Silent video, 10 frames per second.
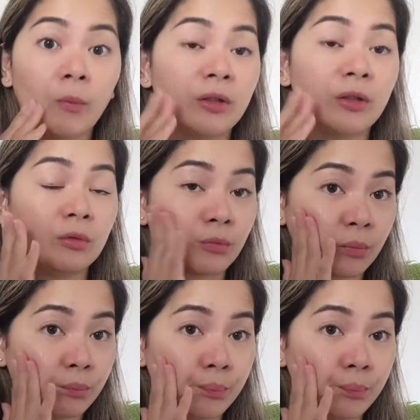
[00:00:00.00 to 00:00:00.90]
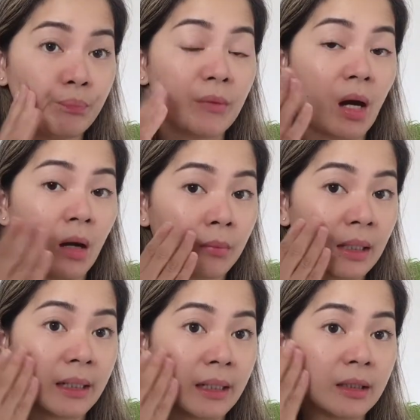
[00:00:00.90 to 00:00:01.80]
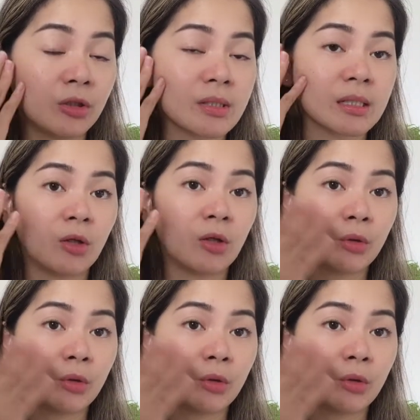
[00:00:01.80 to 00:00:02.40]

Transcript: When you glide it to your skin,